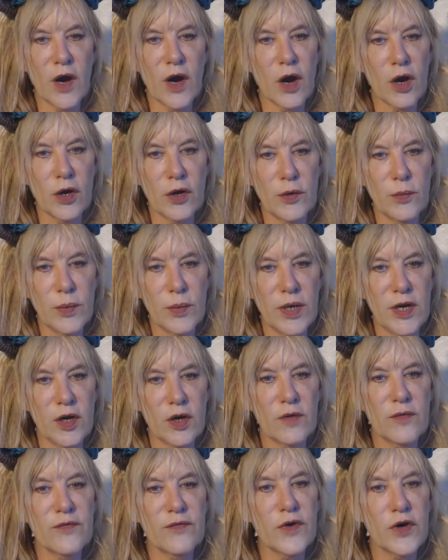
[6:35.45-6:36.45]
card
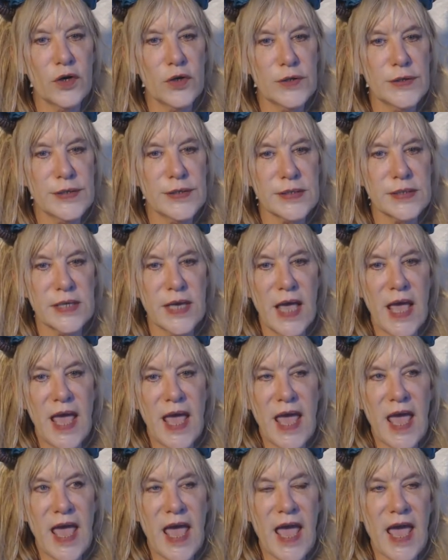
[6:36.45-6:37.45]
reader first,
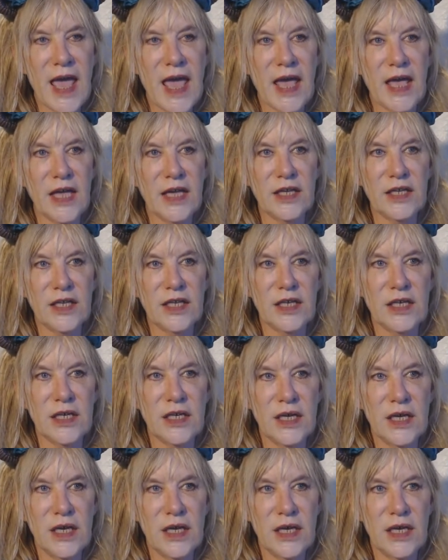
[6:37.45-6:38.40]
and